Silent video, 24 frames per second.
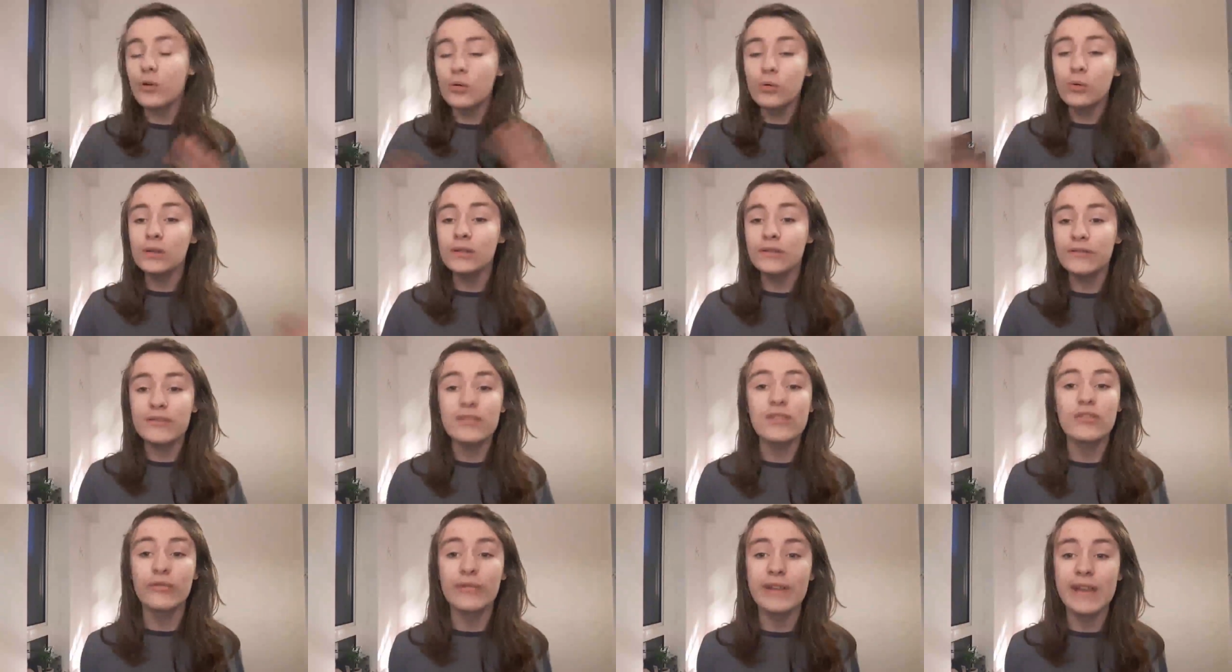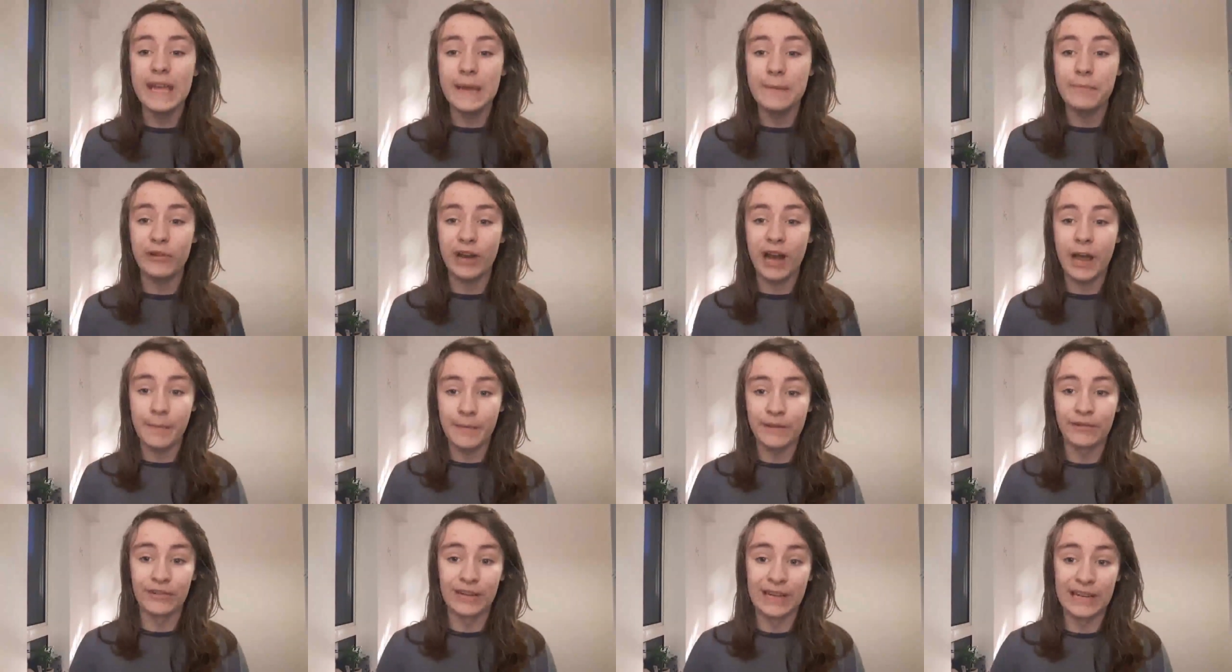All of the three
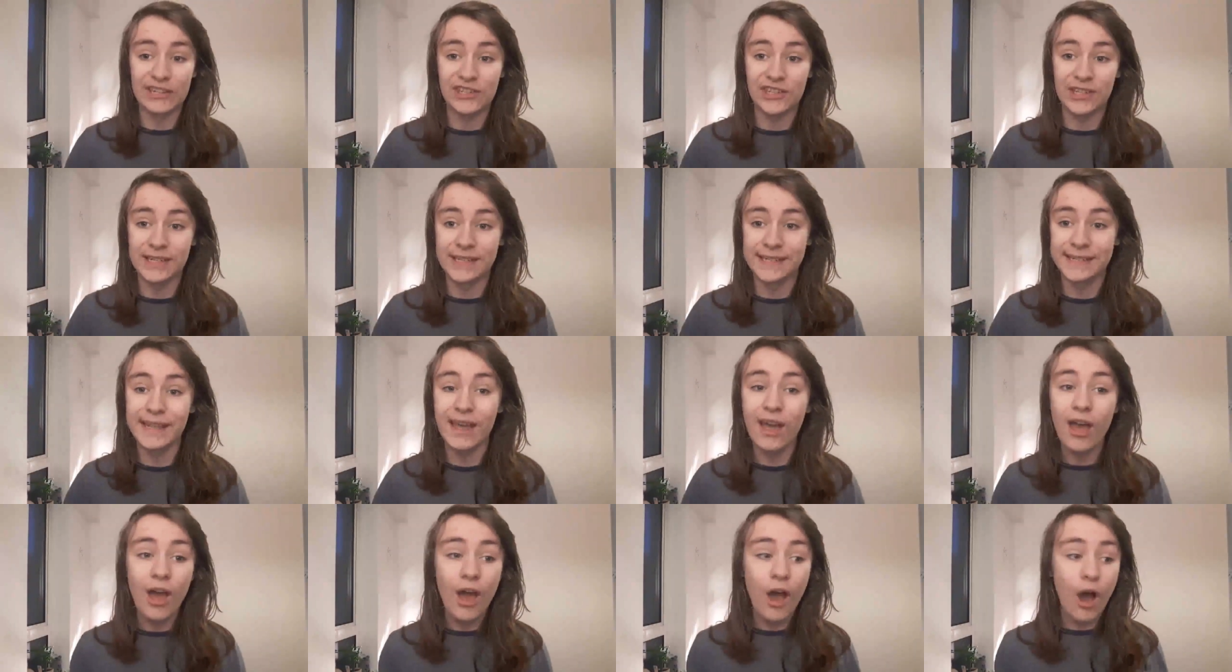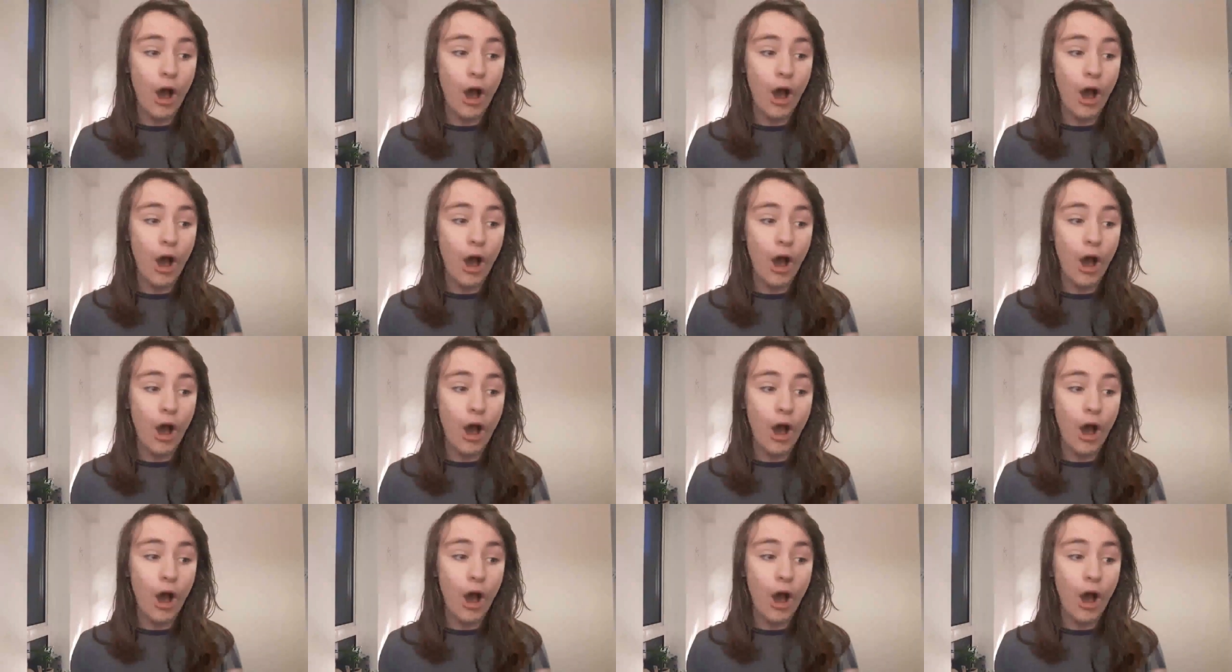Abrahamic religions